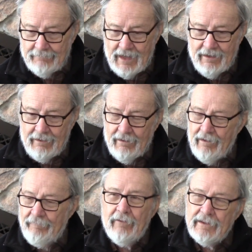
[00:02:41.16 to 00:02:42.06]

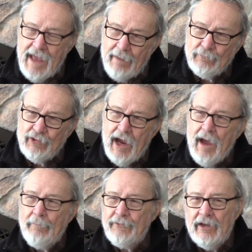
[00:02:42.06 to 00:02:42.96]
I've had lamb
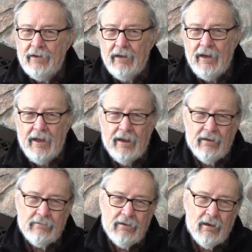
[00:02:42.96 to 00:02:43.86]
chops and
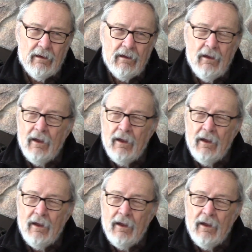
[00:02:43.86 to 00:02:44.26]
and uh,